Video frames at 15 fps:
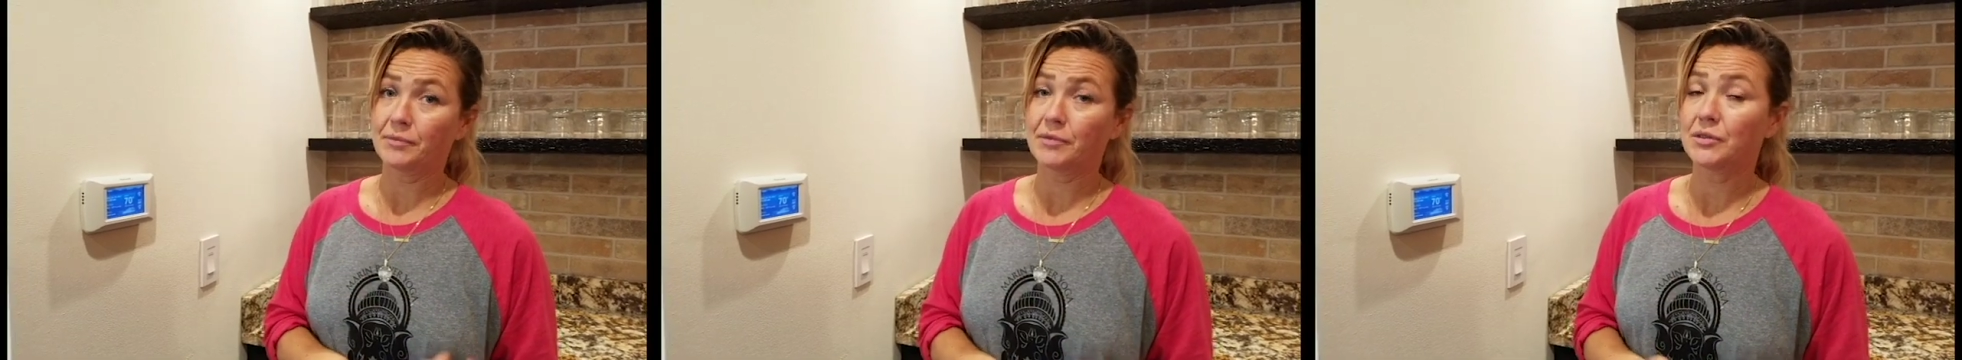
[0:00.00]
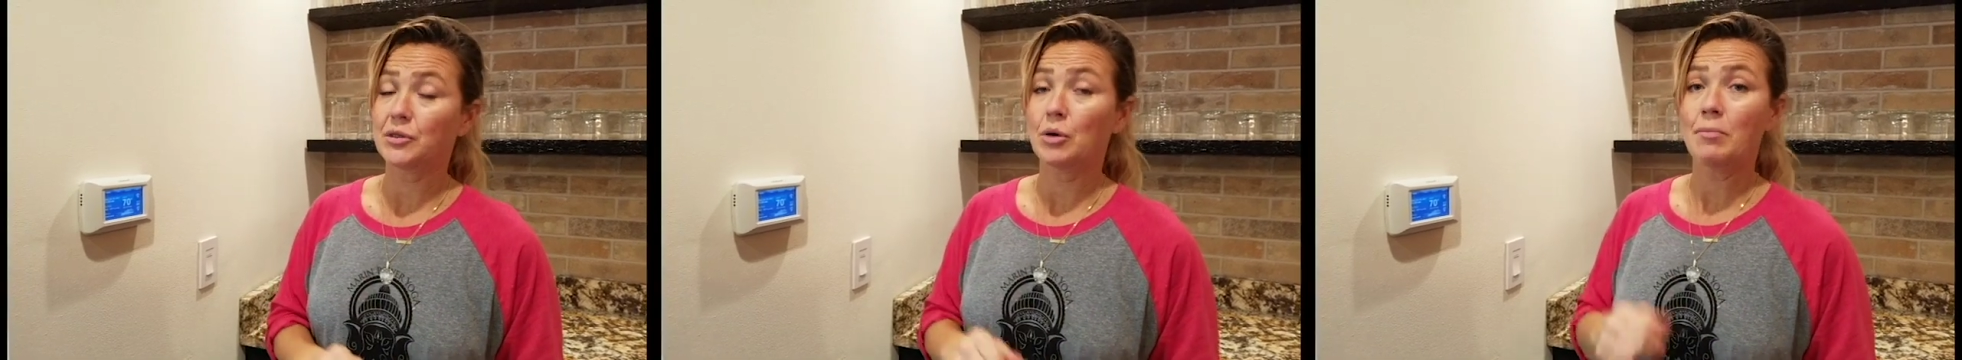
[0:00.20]

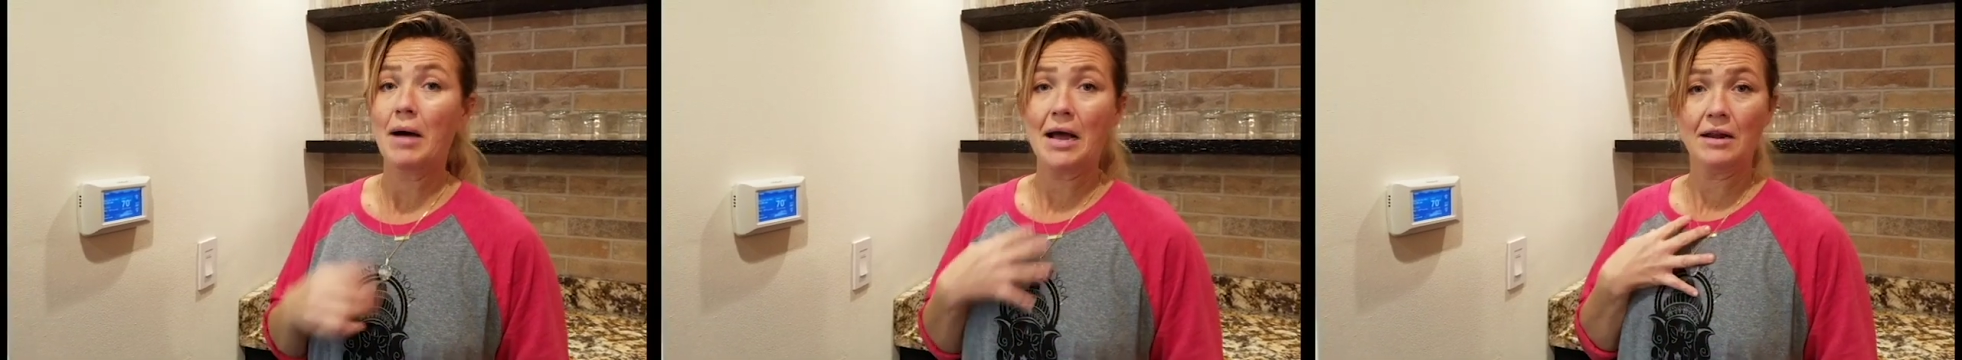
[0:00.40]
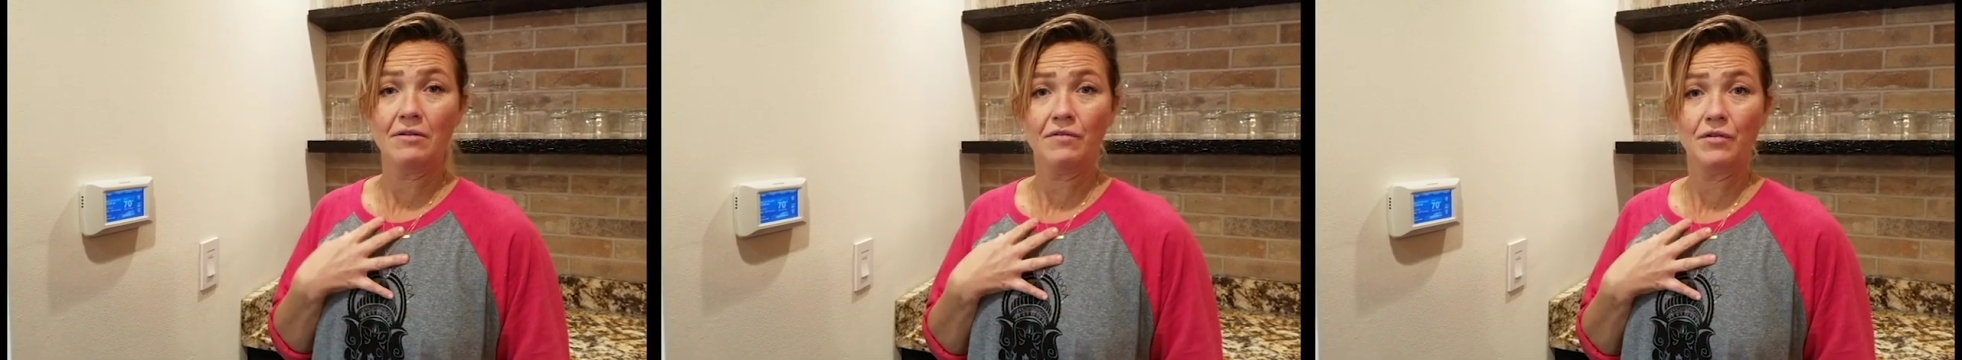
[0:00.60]
So
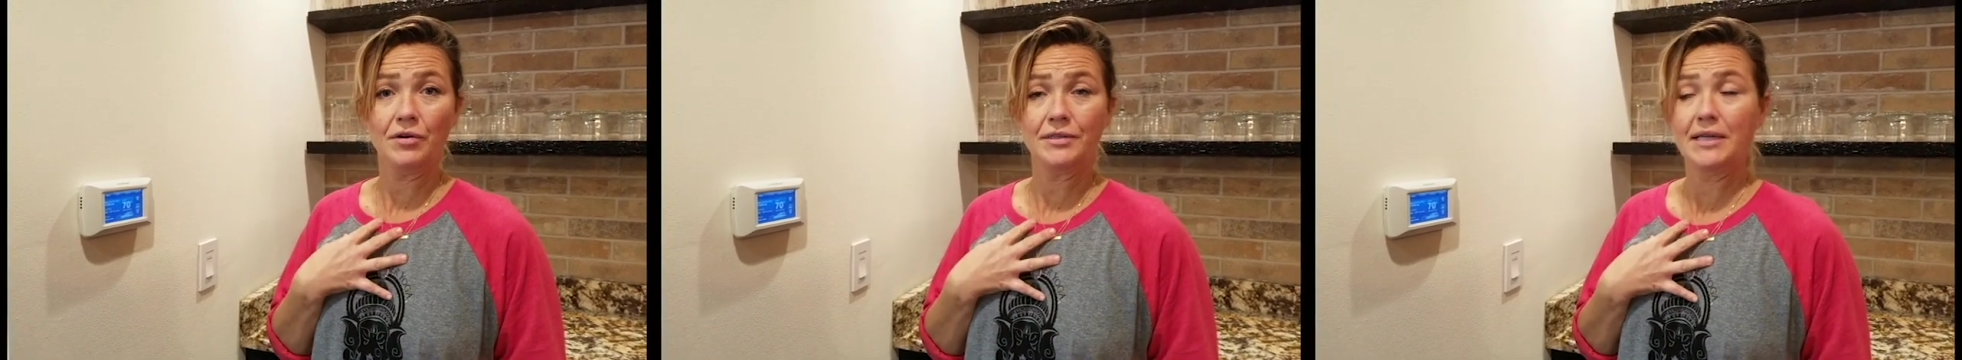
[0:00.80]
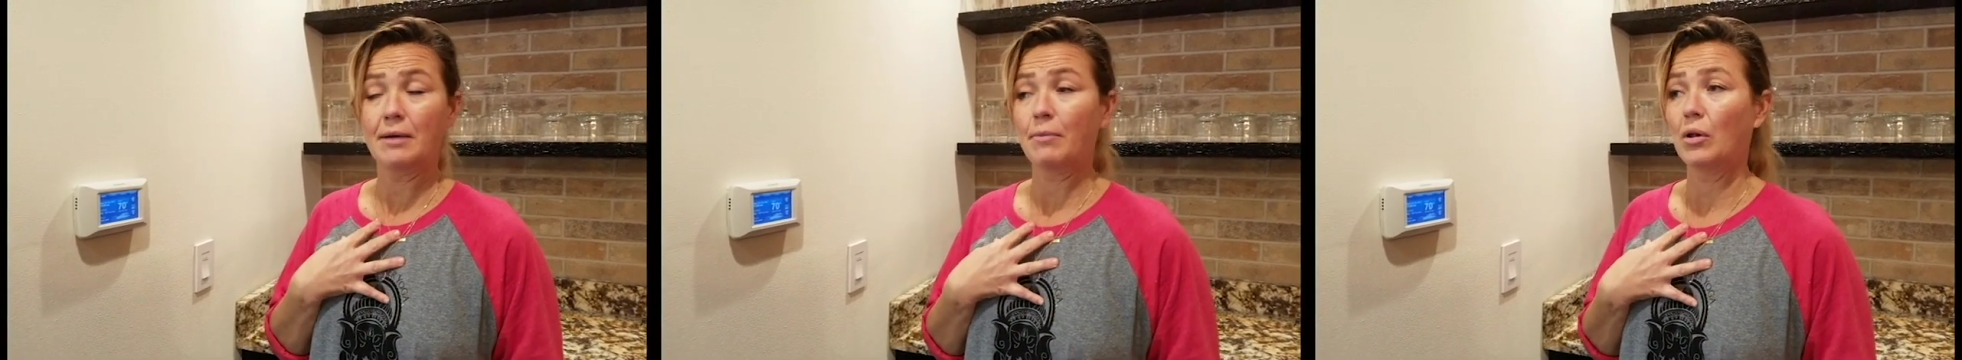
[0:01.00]
mine, for
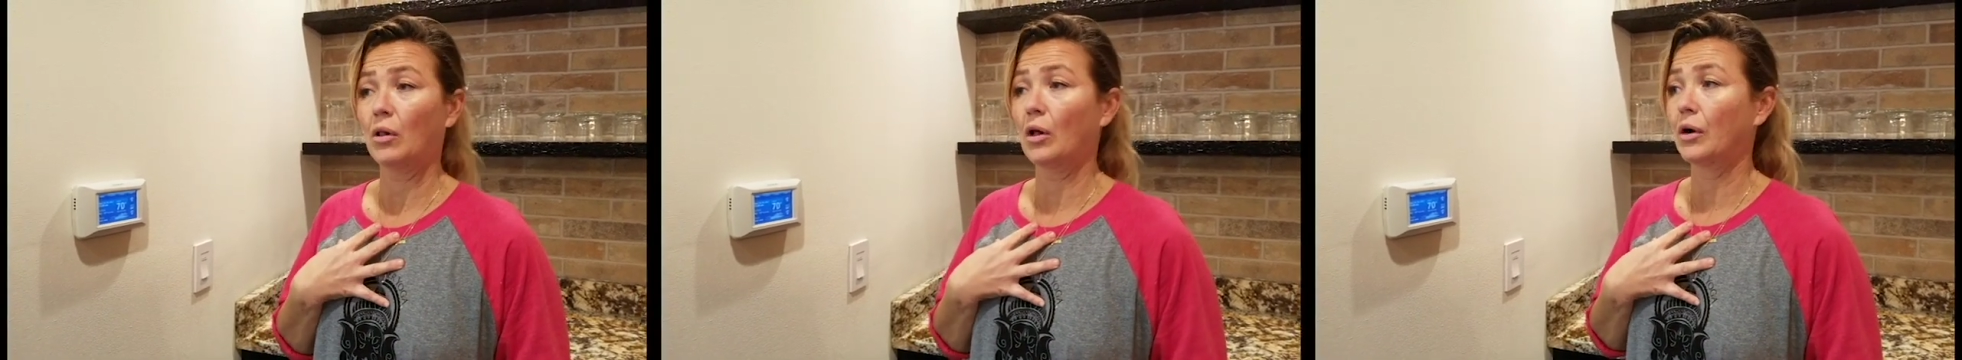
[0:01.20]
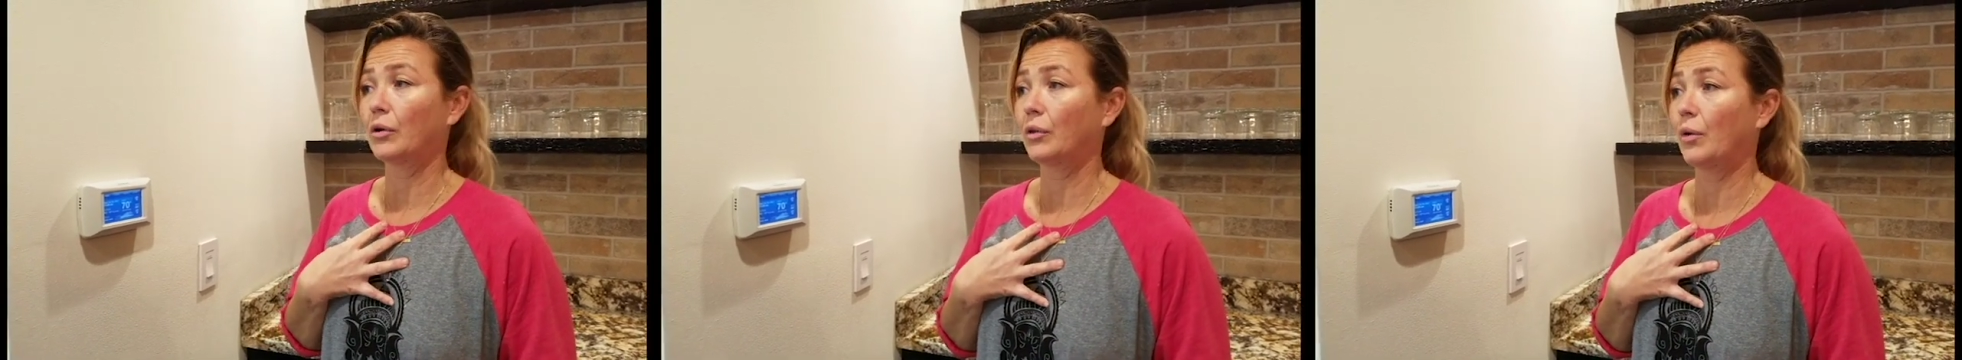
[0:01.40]
example,
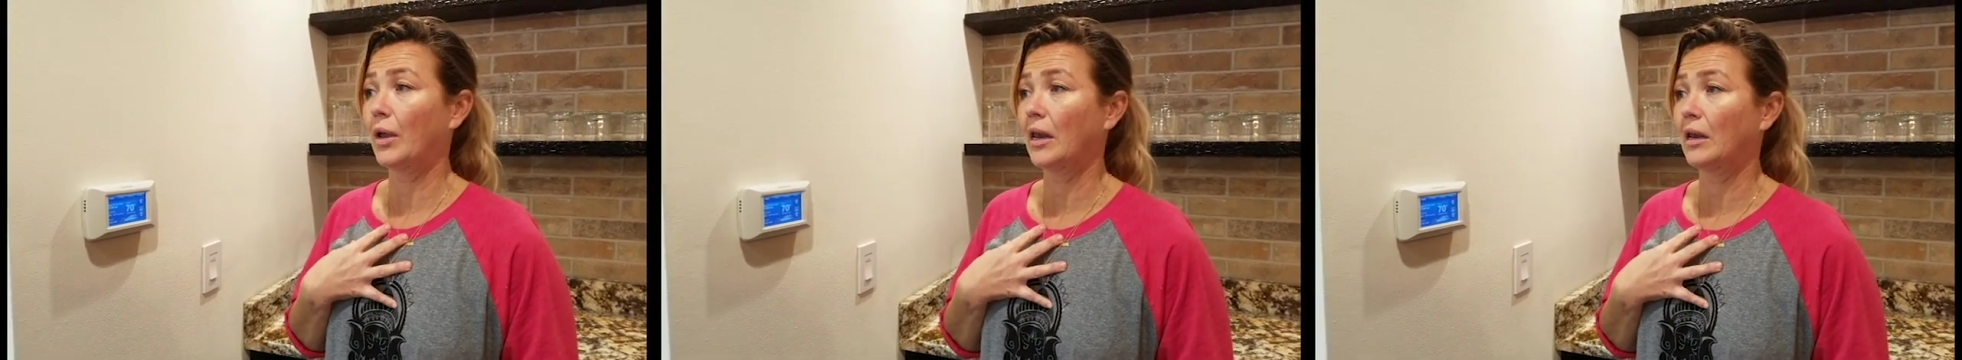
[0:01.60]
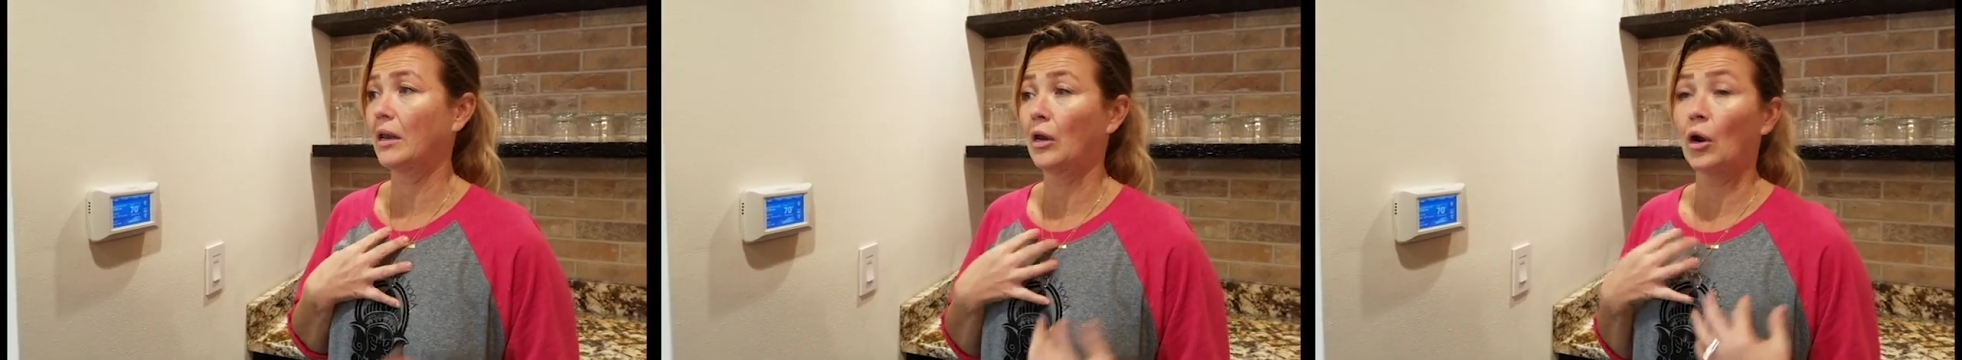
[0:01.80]
are
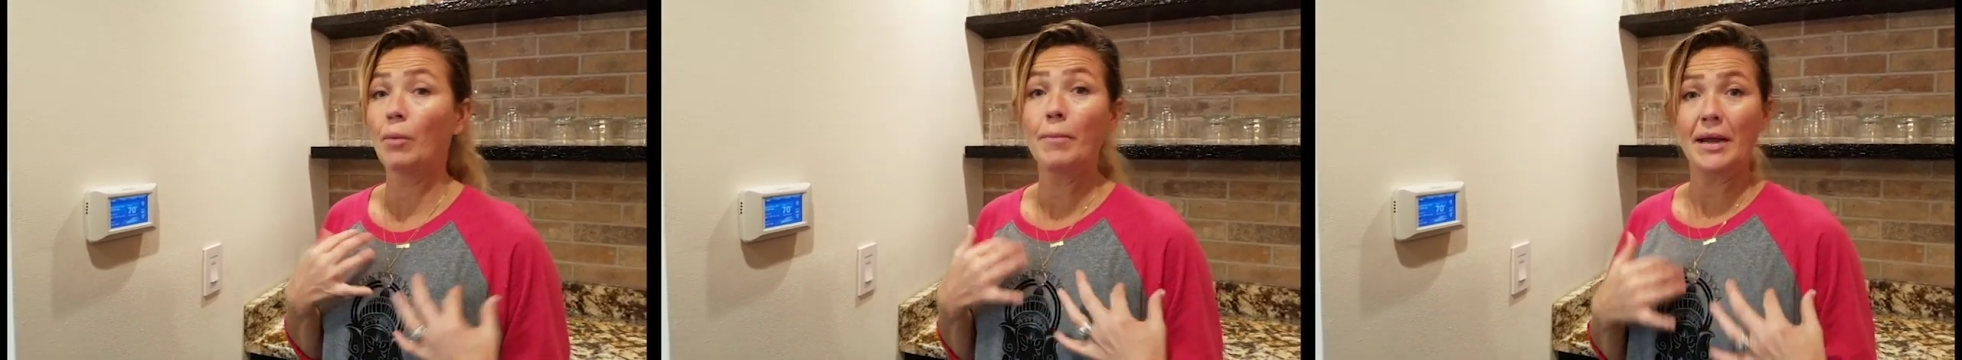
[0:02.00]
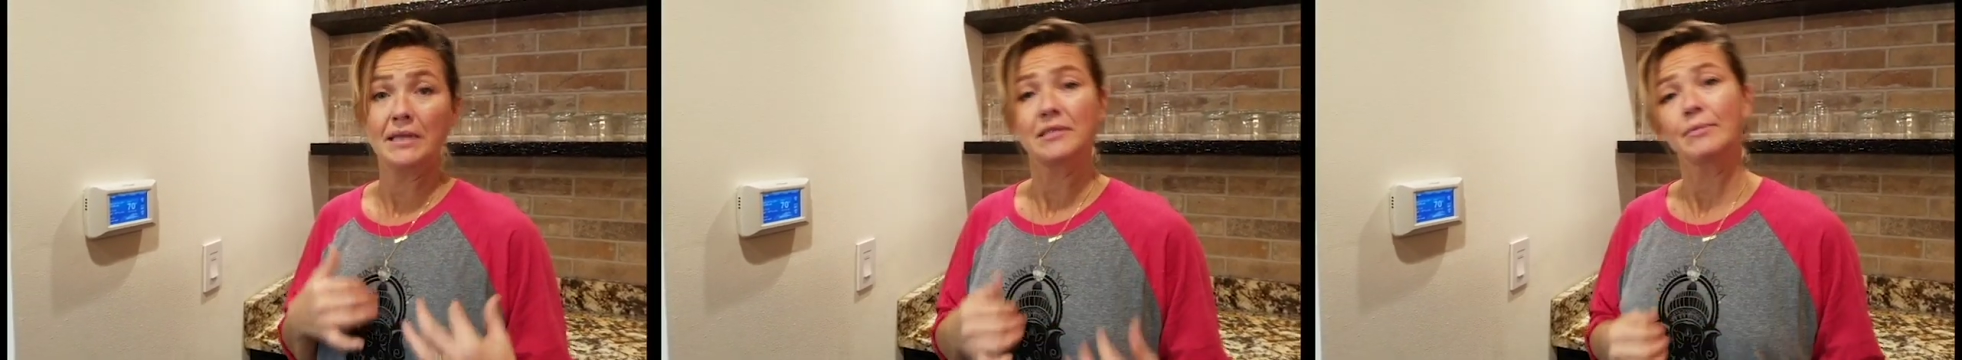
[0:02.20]
located in our
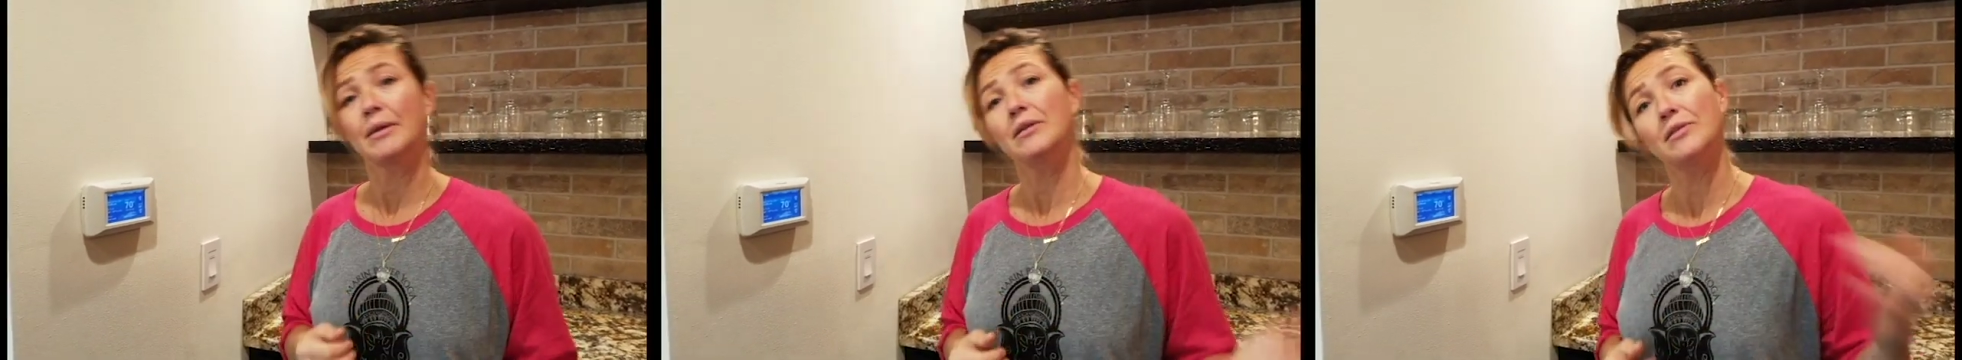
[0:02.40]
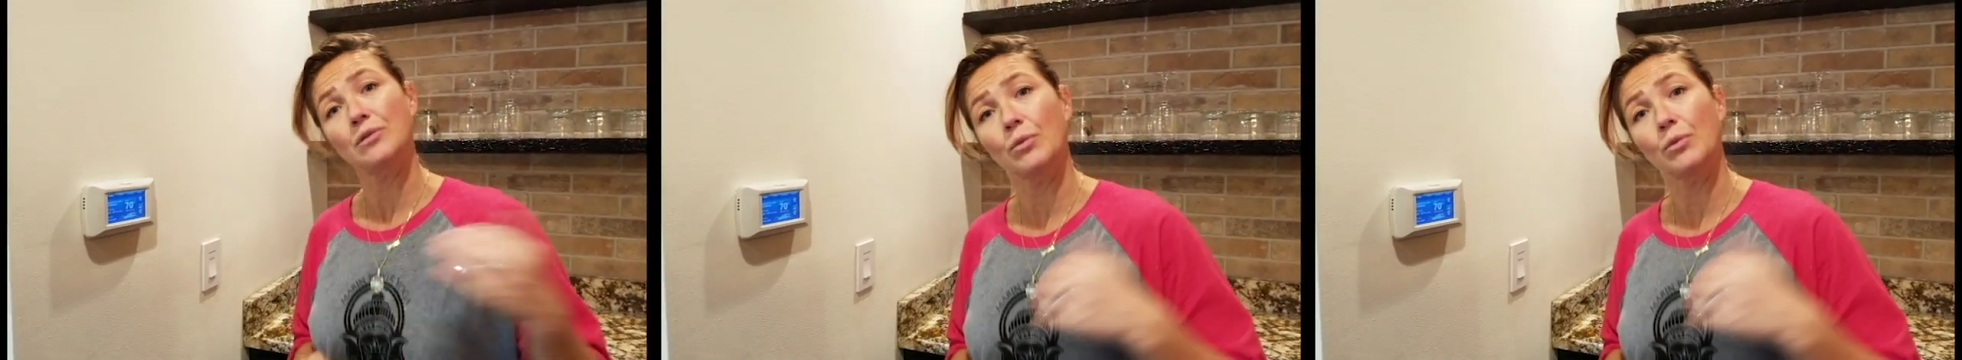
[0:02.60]
basement,